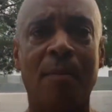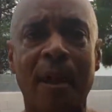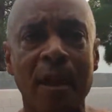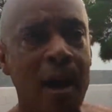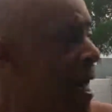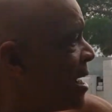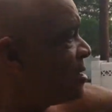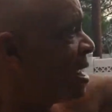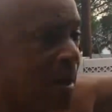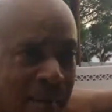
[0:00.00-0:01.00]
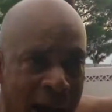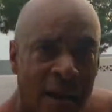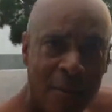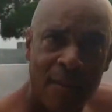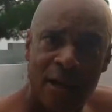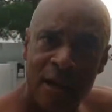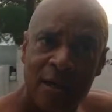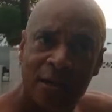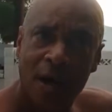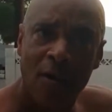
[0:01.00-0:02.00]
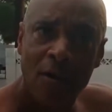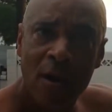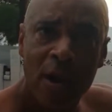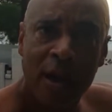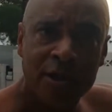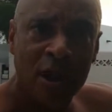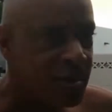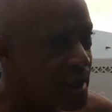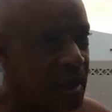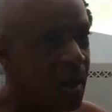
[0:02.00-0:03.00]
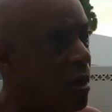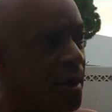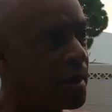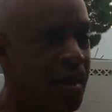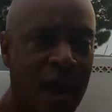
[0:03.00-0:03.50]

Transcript: me. Ask Nehemiah, maybe he'll know. Because notice he didn't go in there to